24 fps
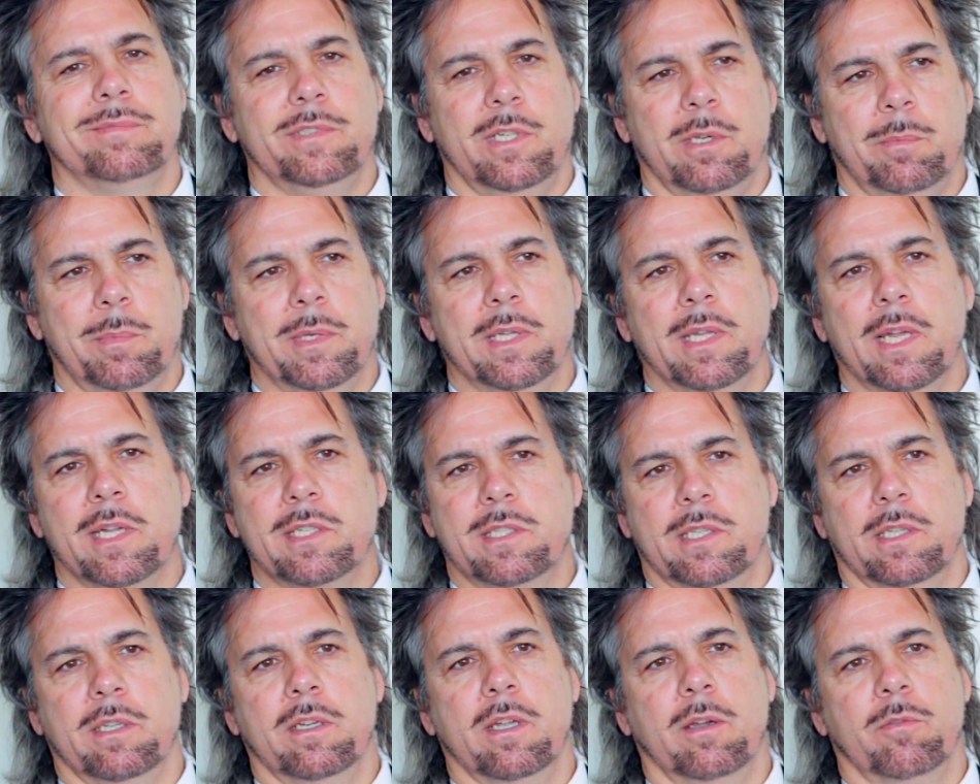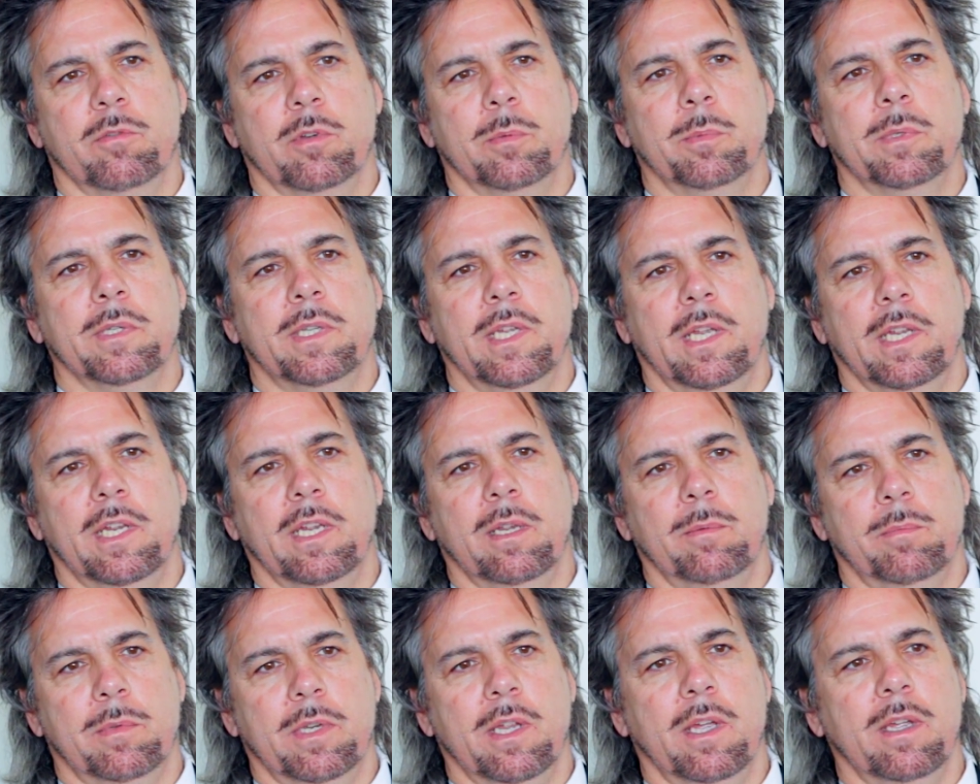you'd be less than comfortable
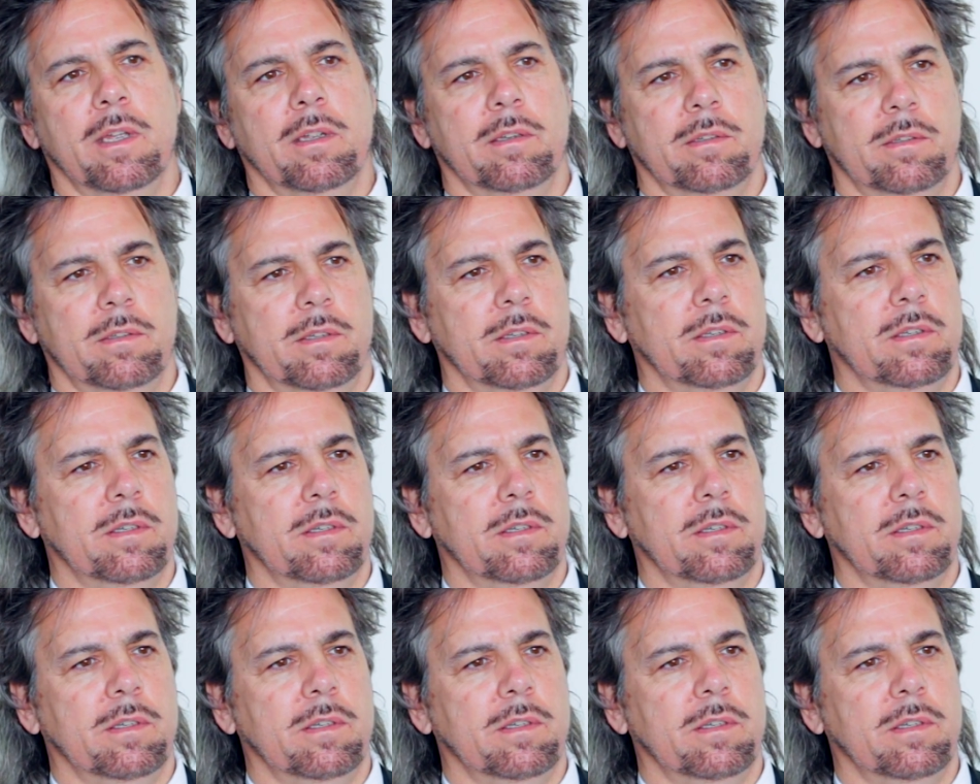taking them to,